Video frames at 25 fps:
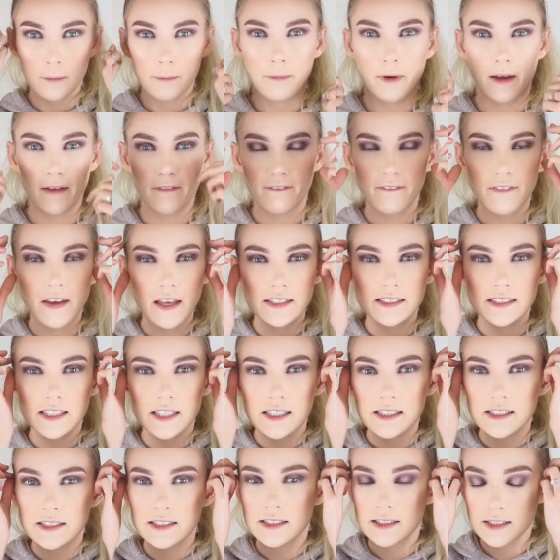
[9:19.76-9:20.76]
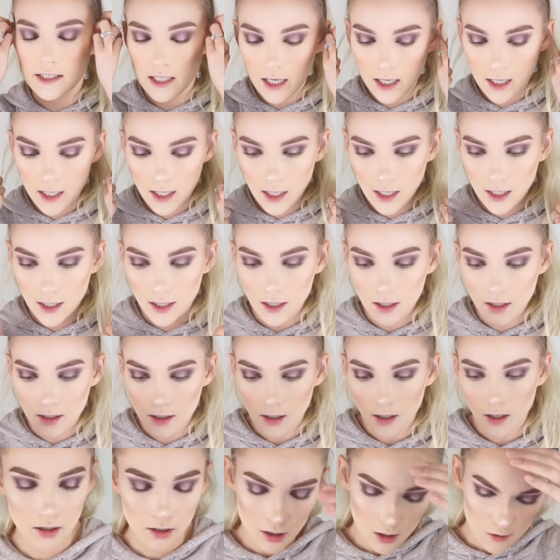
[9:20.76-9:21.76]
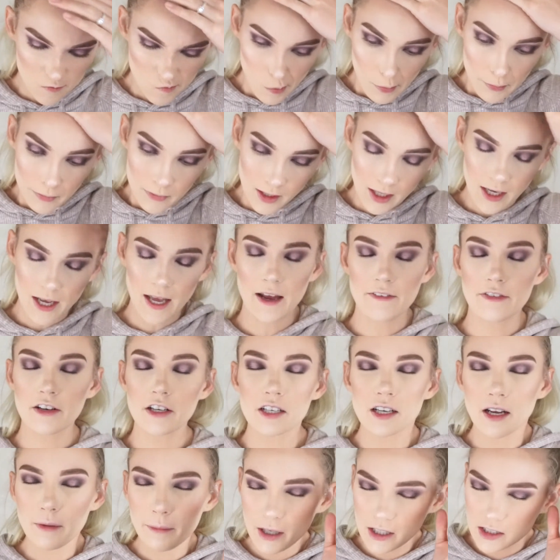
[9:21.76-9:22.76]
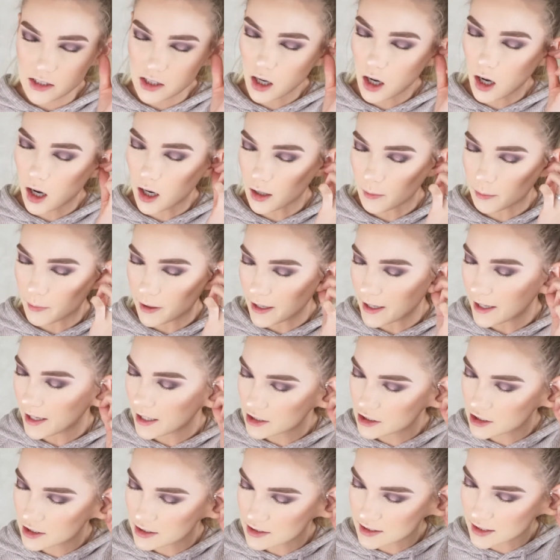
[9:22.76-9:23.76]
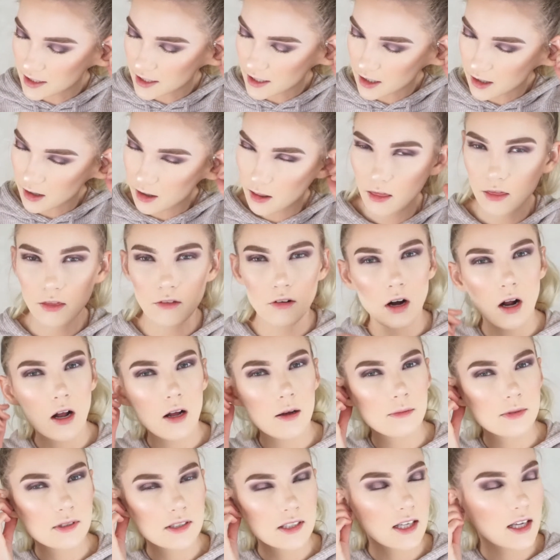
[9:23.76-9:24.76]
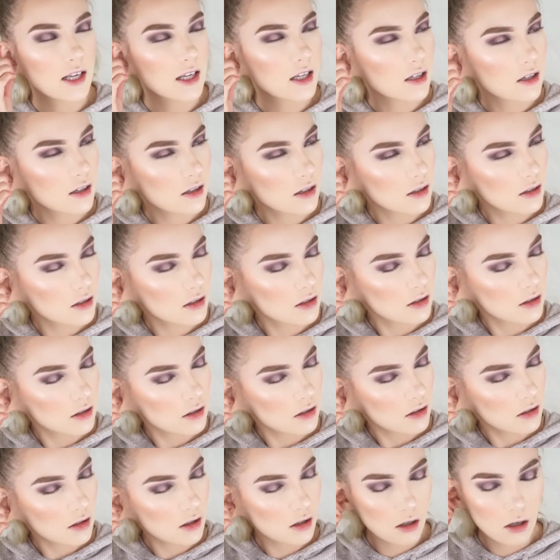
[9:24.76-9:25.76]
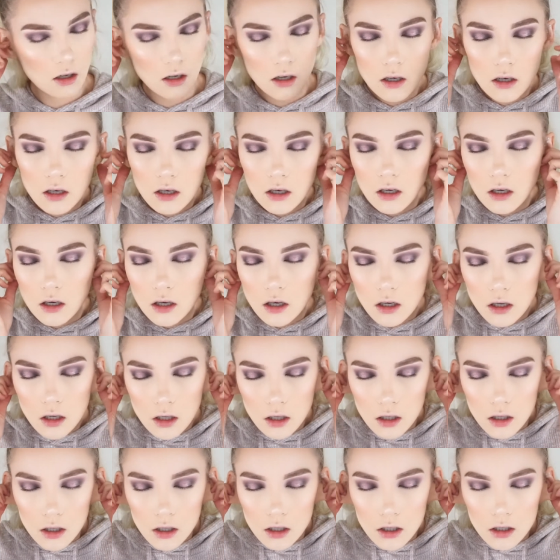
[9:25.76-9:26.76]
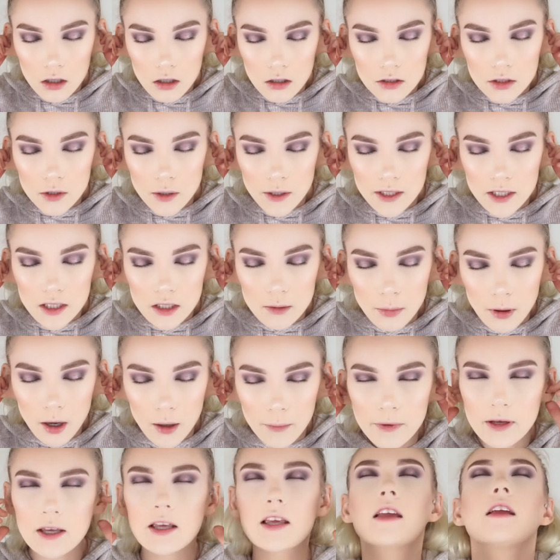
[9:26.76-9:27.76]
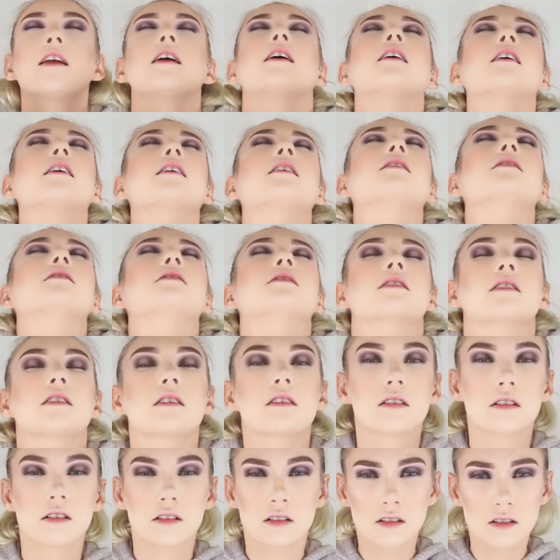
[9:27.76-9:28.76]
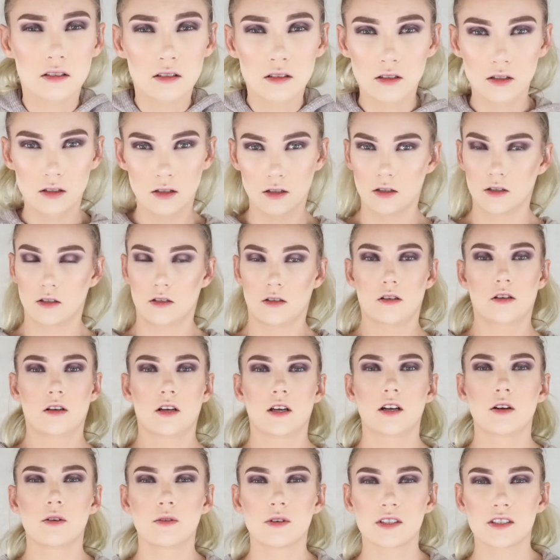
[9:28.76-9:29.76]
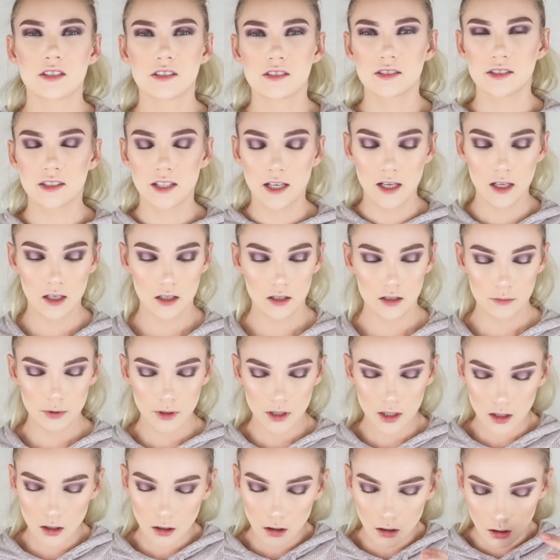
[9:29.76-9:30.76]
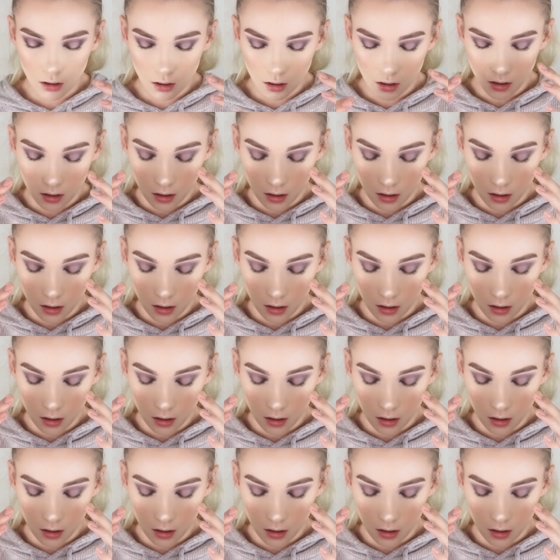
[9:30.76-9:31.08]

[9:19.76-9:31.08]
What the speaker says: my face is done. Every time I talk, my head just like throbs like, oh, do I need to pop my ears? I don't understand, but